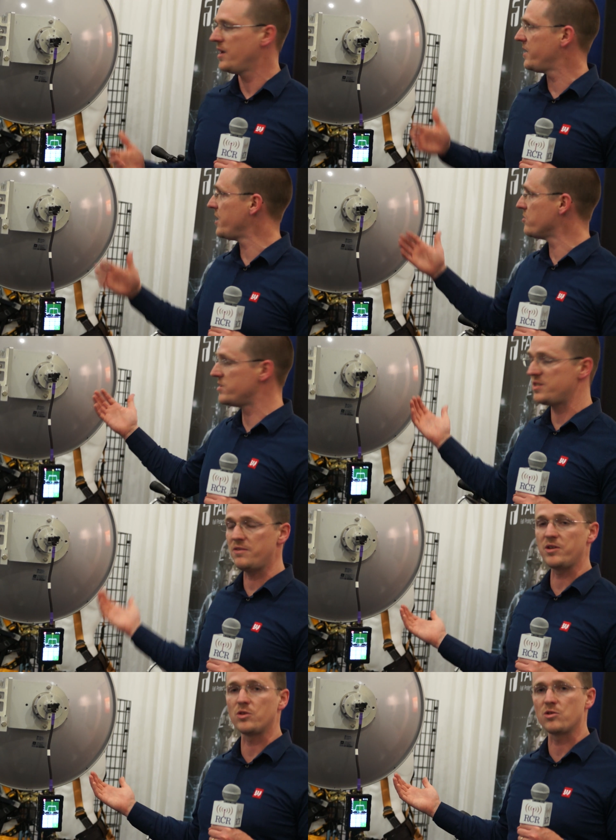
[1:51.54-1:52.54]
and that you're
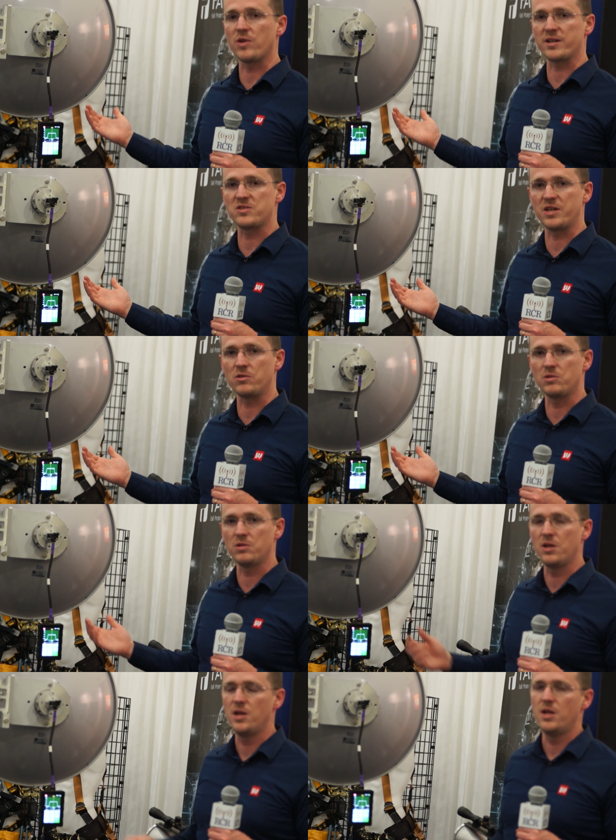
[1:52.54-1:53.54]
receiving the correct signal.
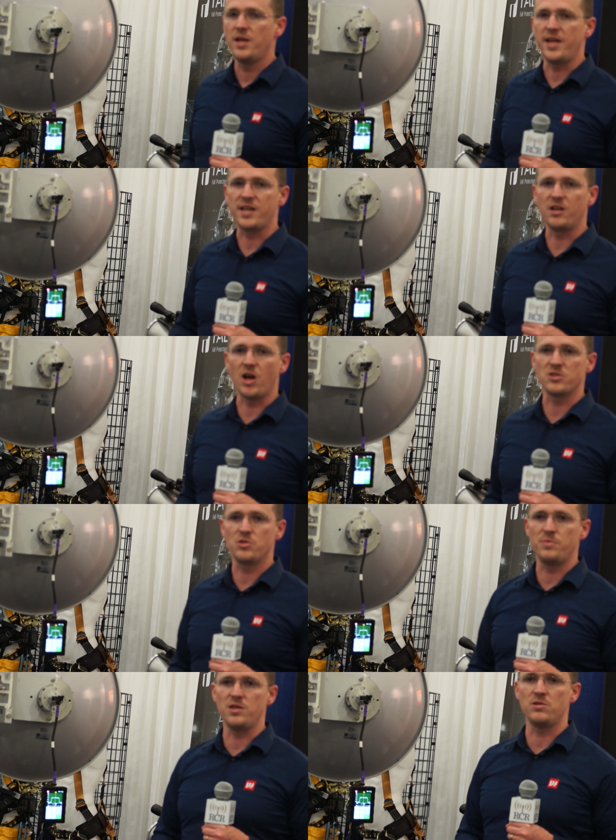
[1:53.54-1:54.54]
It can
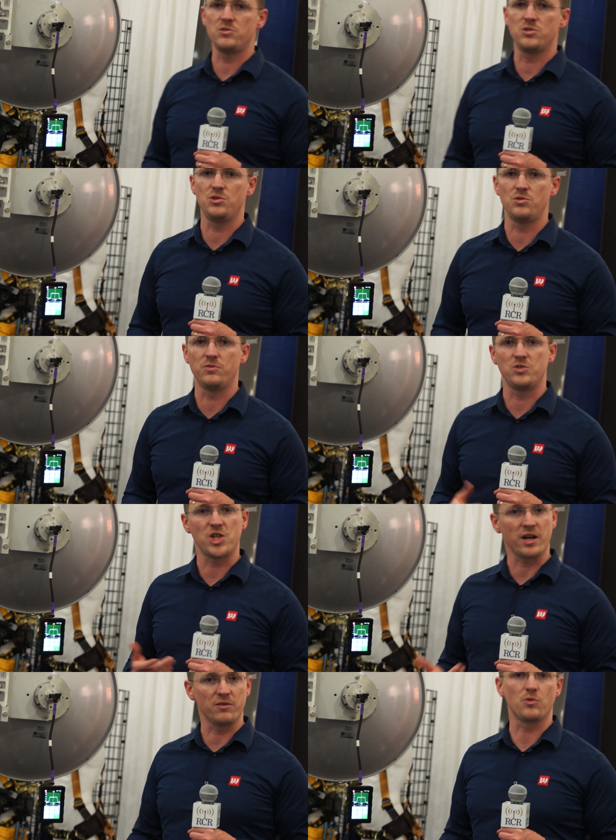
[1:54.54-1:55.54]
also be used to
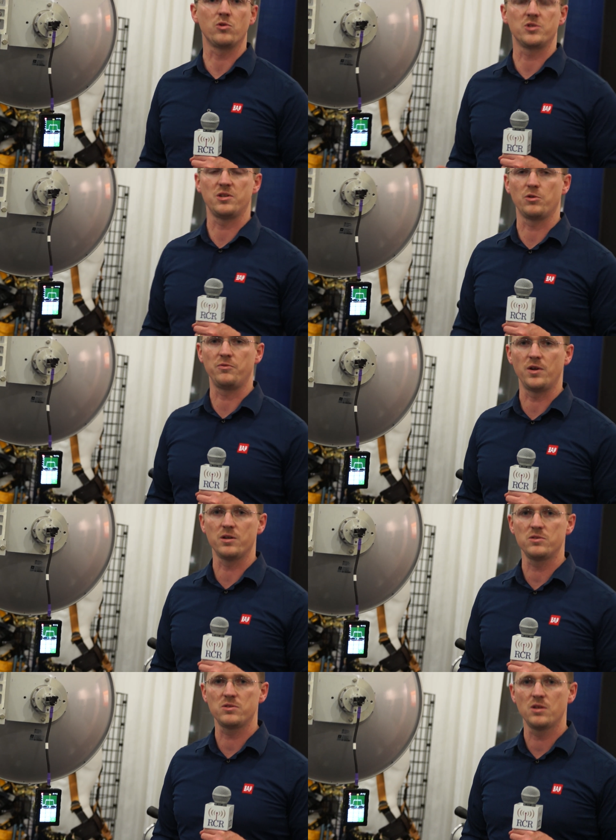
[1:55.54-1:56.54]
check, of course,
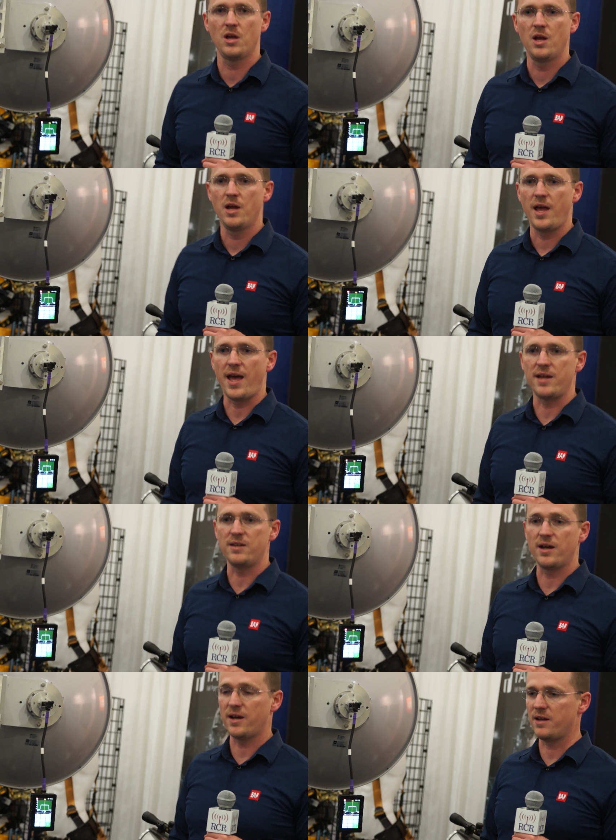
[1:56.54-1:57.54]
interference.
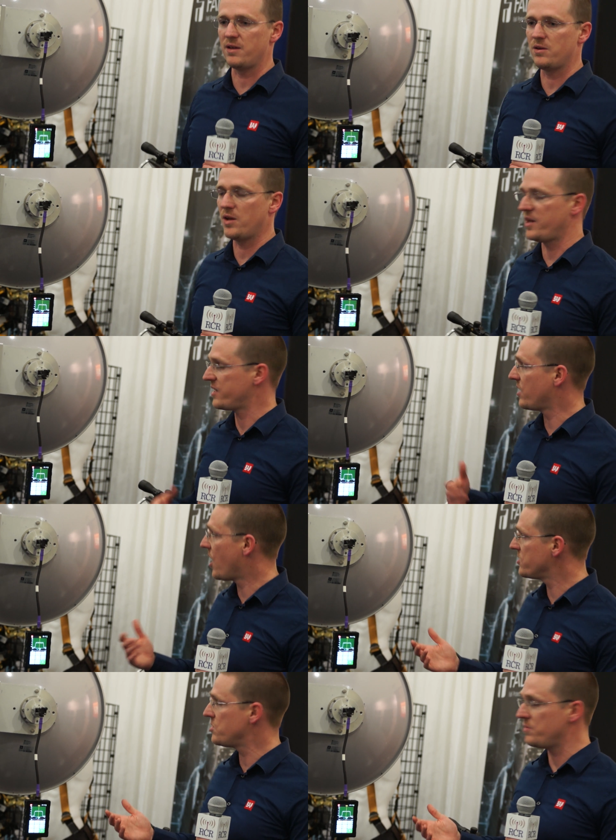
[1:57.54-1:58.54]
And uh, it can
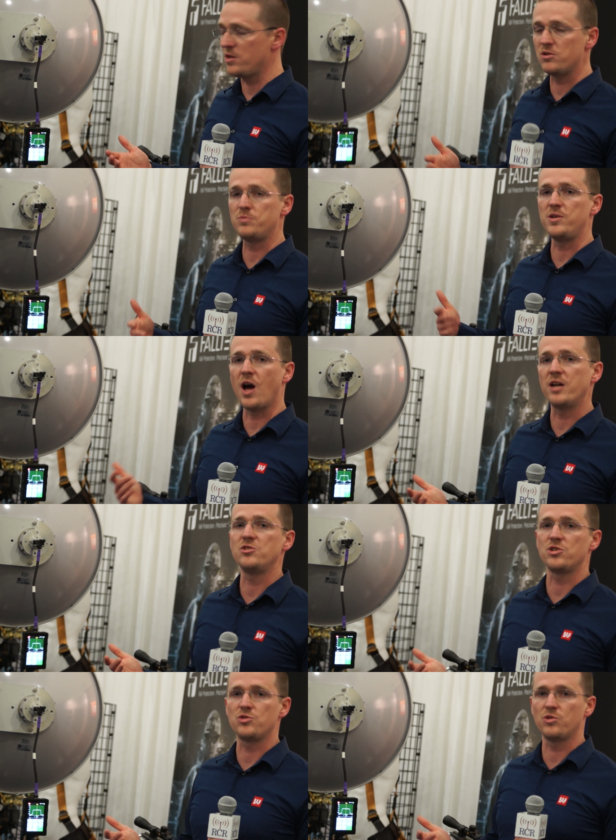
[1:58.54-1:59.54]
also be used beyond
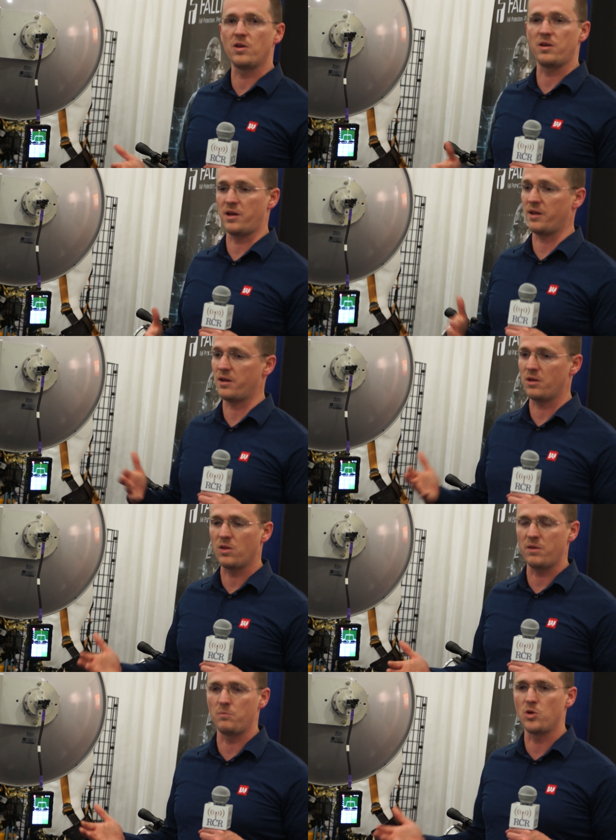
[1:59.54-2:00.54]
just uh,
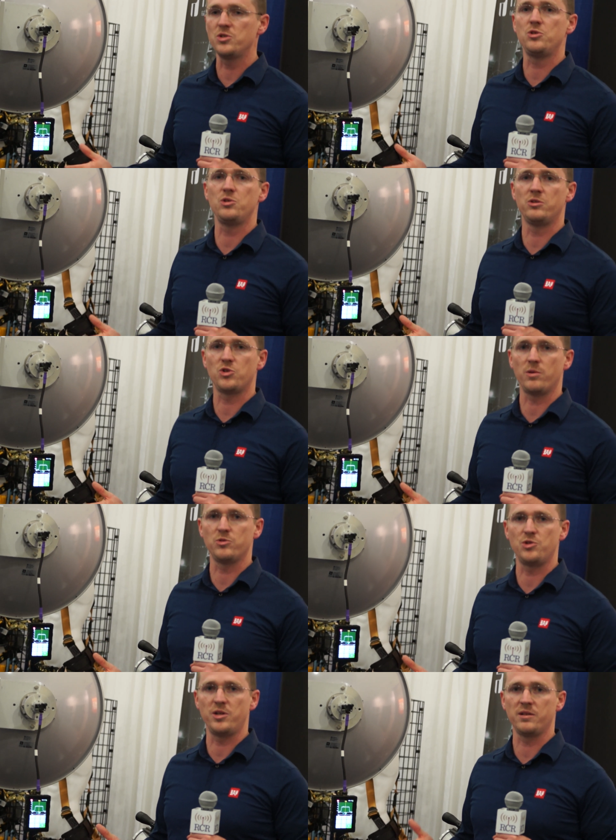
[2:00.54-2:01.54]
a multitude of
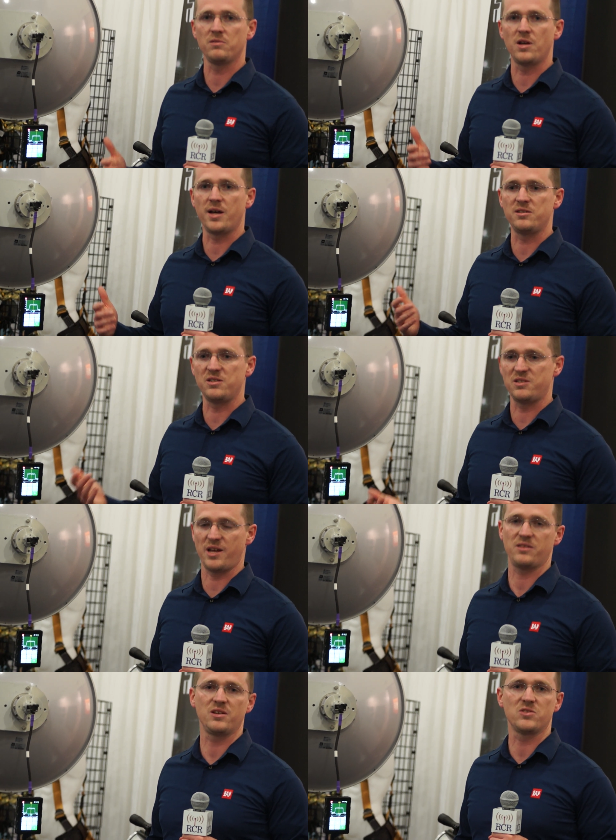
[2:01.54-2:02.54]
troubleshooting uh, to
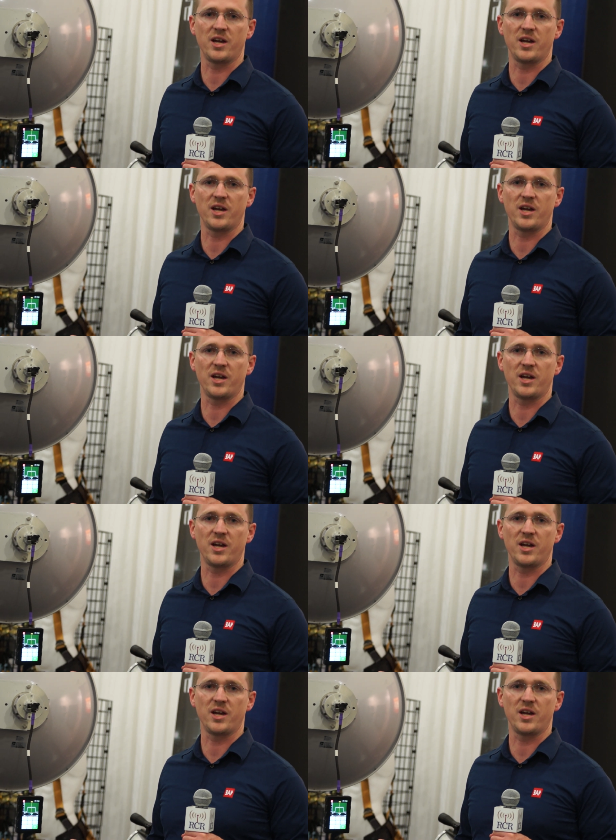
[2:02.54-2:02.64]
detect things